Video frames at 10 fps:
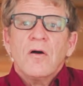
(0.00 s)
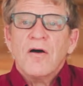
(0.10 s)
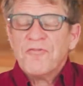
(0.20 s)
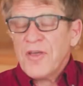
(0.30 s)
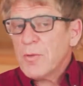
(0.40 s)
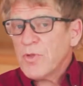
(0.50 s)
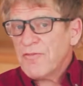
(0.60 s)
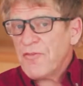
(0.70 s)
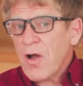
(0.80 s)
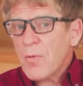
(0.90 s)
a family
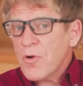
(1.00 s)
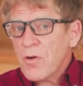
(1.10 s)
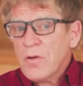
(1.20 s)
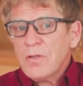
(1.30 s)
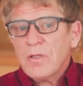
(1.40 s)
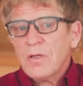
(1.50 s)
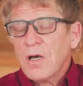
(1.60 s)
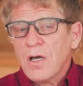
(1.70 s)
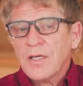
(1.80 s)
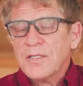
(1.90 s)
farmer
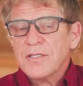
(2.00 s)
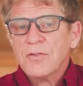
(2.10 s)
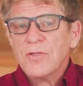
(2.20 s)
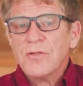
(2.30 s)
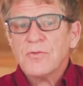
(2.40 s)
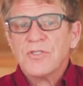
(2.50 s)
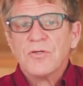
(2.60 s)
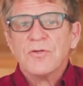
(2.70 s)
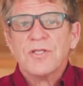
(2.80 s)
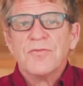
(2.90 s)
until he was
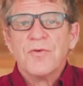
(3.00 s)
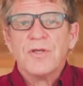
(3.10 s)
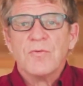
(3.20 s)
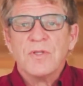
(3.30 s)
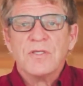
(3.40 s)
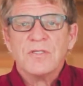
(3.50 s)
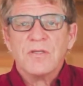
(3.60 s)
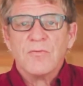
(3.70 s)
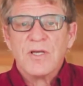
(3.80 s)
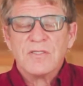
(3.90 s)
33 with
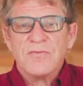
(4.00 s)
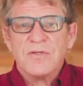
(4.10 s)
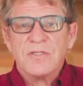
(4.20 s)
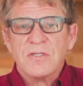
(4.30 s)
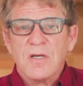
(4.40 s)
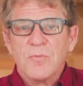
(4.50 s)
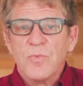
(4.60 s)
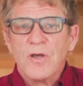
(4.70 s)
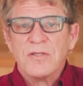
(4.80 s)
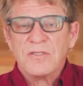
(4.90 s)
the rest of his
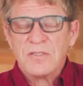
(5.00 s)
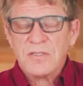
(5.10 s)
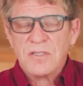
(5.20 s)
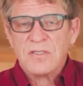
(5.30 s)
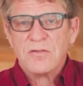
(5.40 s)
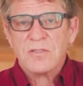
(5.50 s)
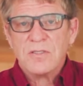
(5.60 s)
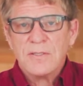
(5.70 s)
brothers and sisters,